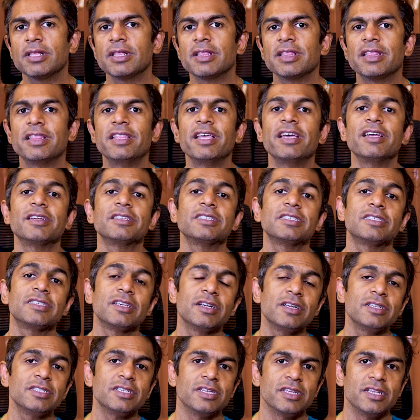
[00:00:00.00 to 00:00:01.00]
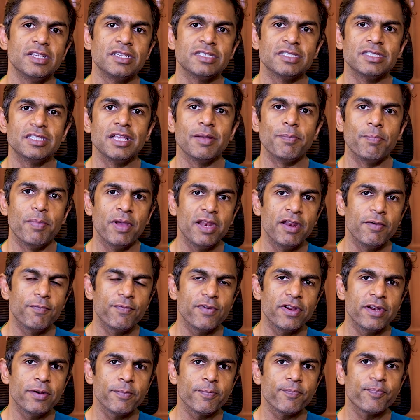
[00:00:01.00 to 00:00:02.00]
their surgeries, they
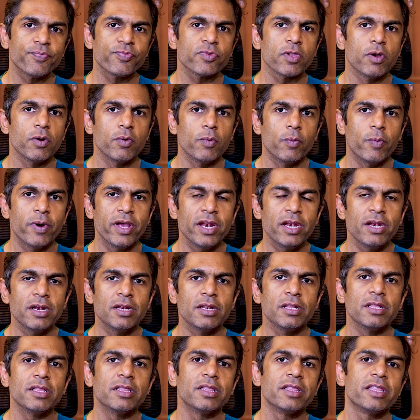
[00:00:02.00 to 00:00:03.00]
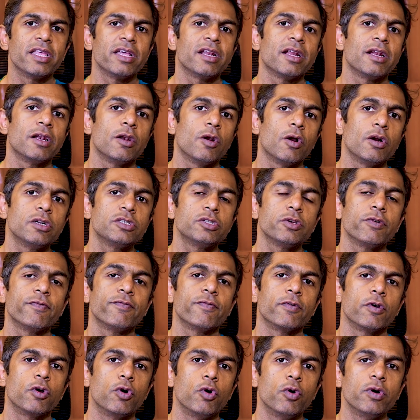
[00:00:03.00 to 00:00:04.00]
benefit when there are lots
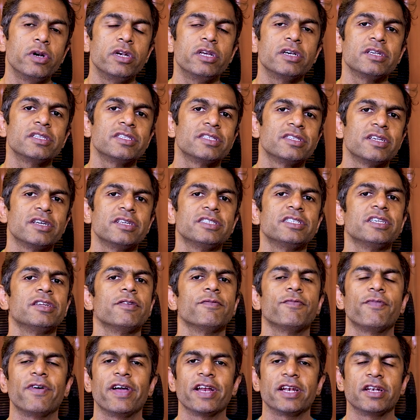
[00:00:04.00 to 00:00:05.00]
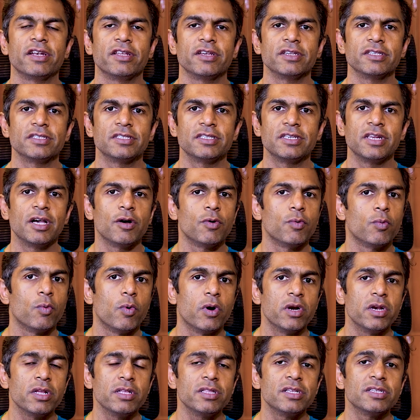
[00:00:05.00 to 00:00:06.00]
of good surgeon factors. Now,
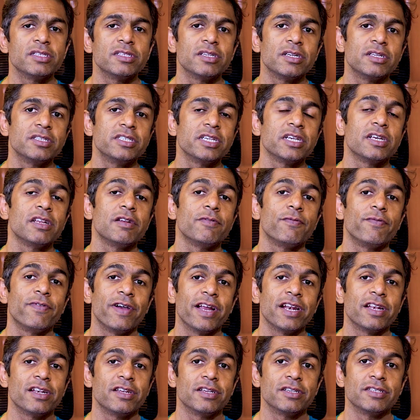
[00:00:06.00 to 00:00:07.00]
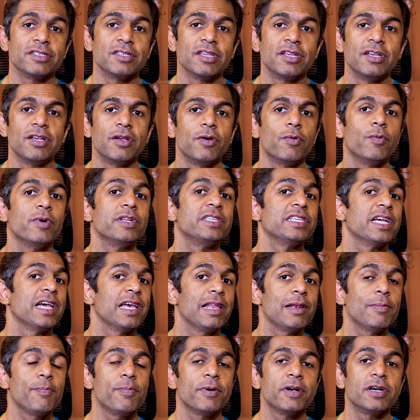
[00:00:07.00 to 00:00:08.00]
what are the surgical factors which
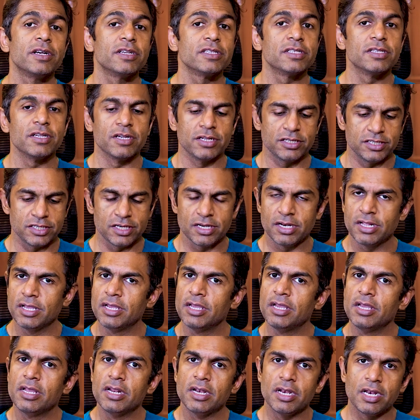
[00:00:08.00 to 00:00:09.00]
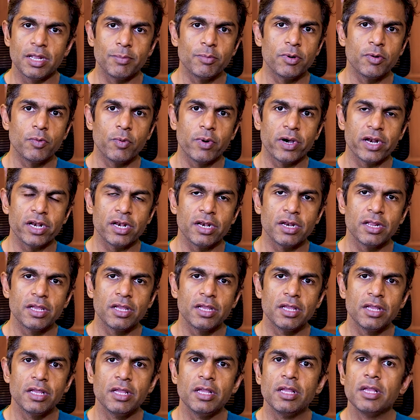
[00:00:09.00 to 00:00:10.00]
help a surgeon? Number one,
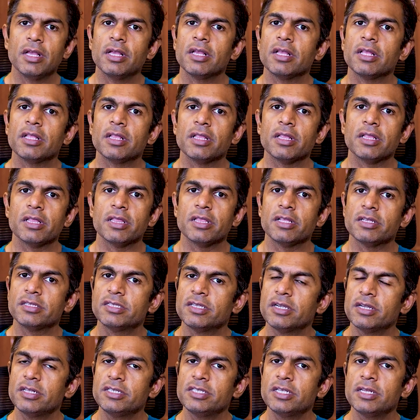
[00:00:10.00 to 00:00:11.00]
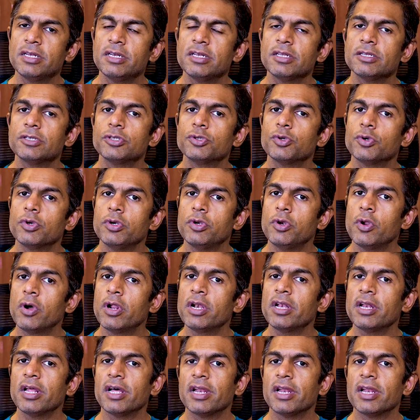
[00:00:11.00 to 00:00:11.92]
the surgeon should not